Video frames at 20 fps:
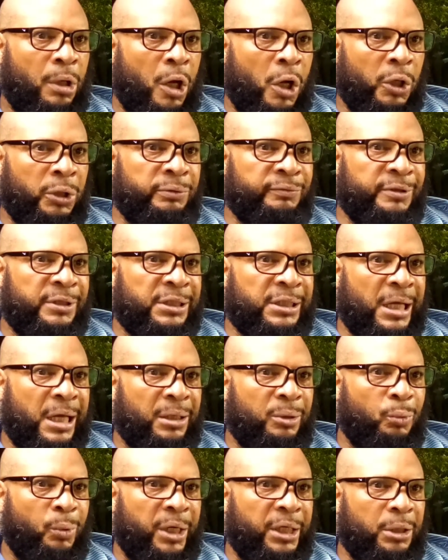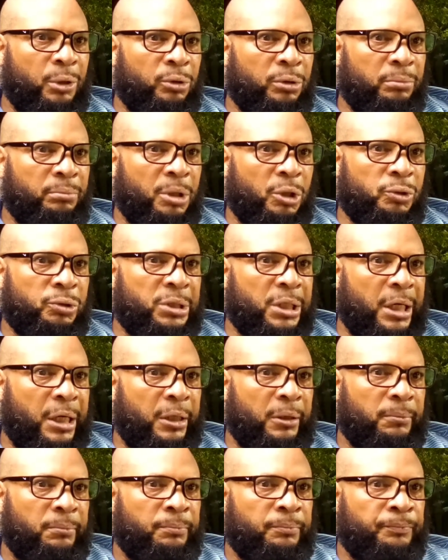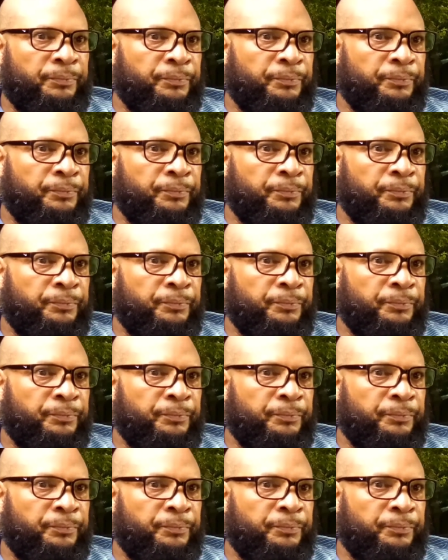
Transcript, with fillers: All of us got to wait on the Most High.